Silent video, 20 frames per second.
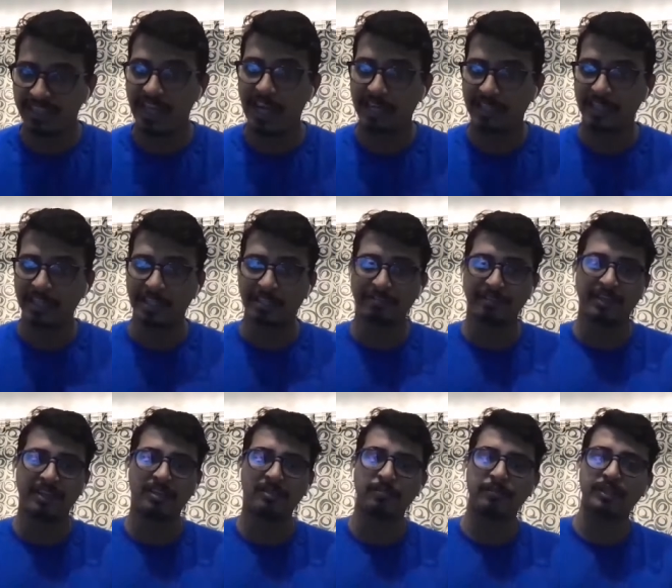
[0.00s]
React Native
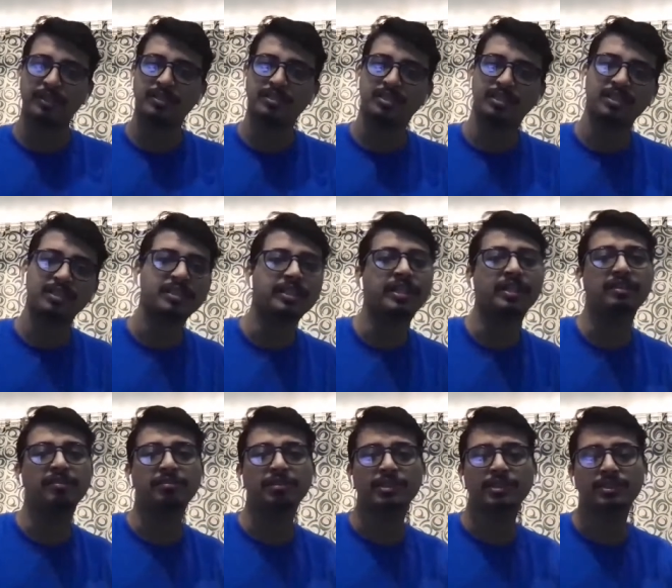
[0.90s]
Elements, and
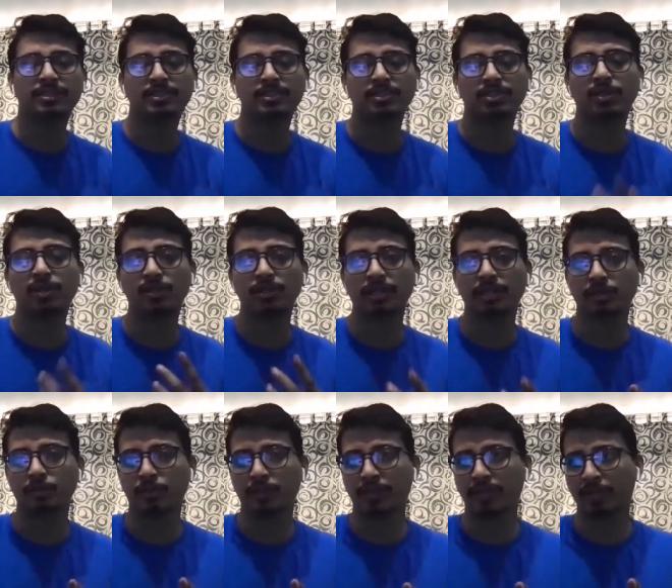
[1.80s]
then we saw
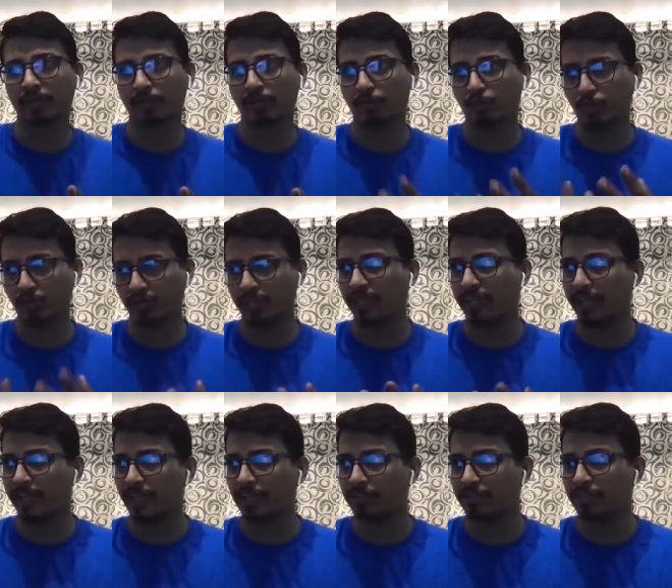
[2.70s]
that, okay, what
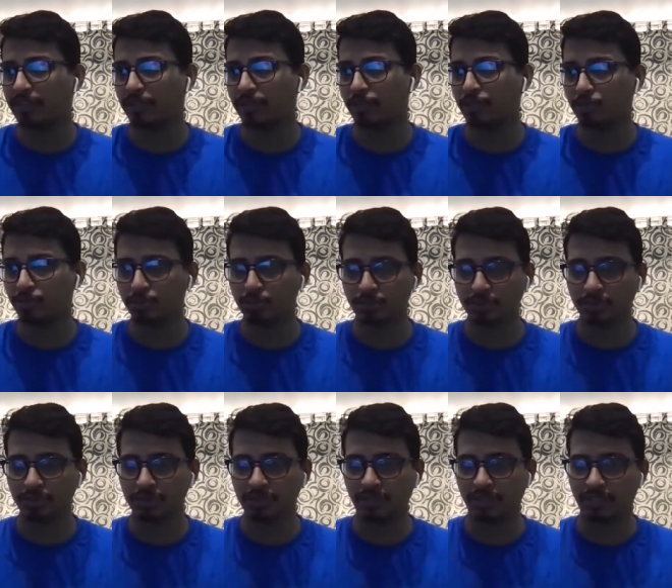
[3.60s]
can we do
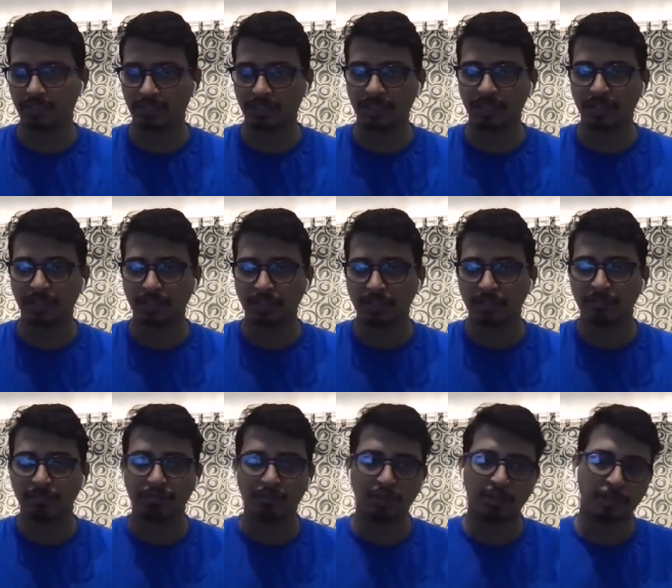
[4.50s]
that
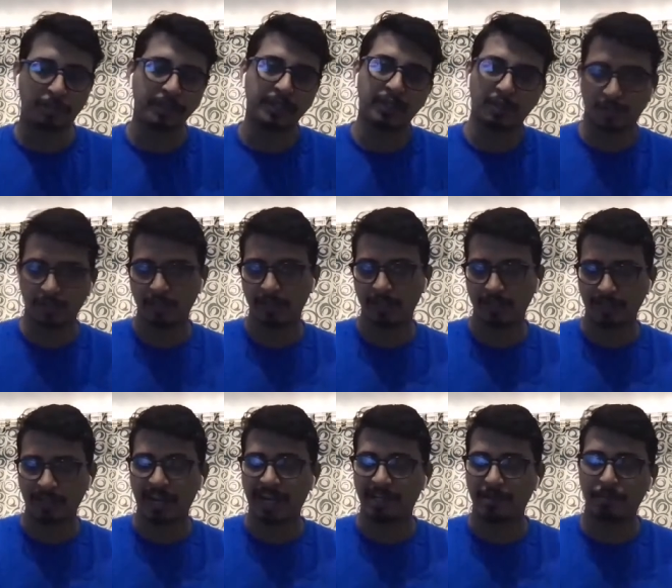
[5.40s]
would be
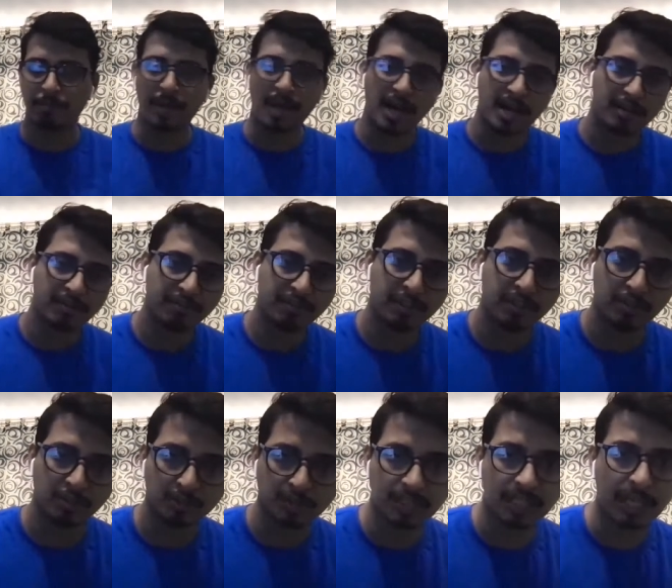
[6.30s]
on at par with
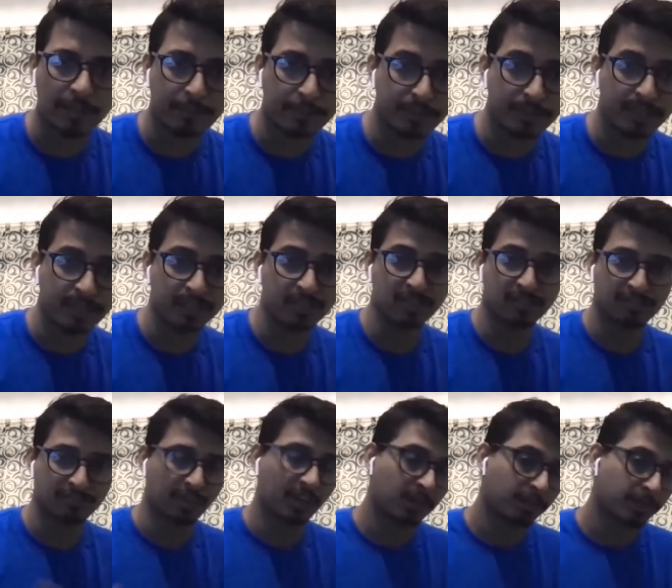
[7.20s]
those libraries,
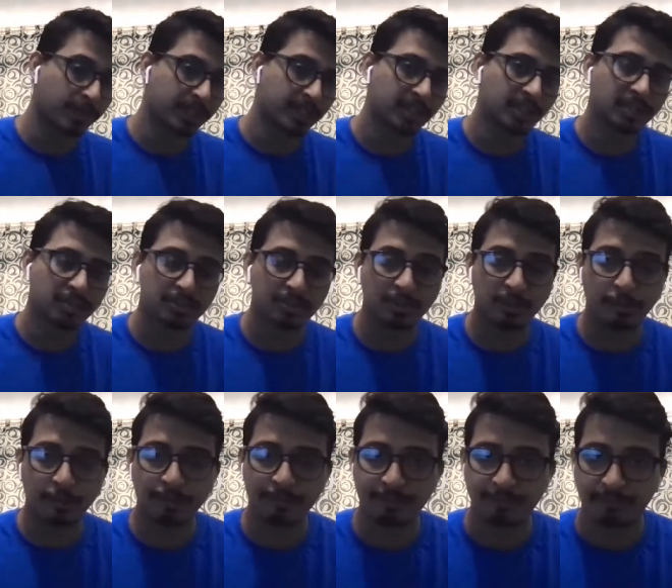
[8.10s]
if not better.
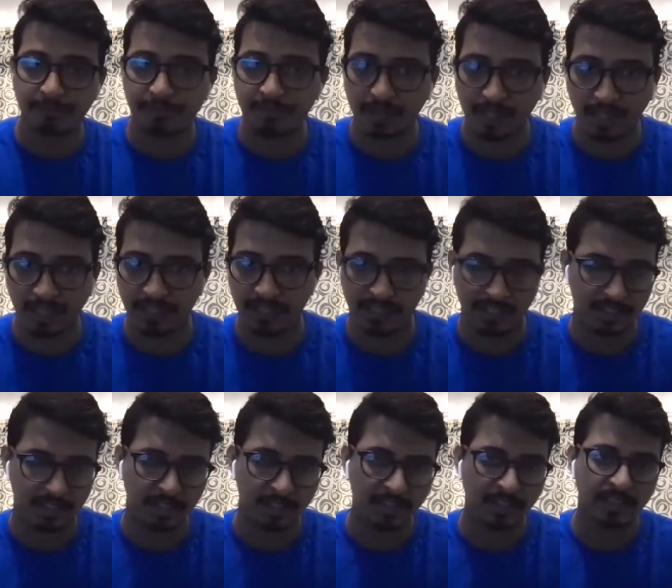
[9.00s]
So
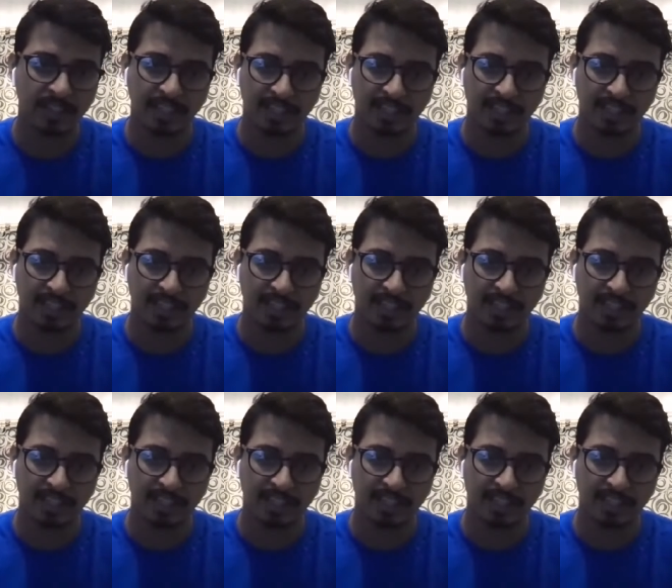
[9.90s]
that's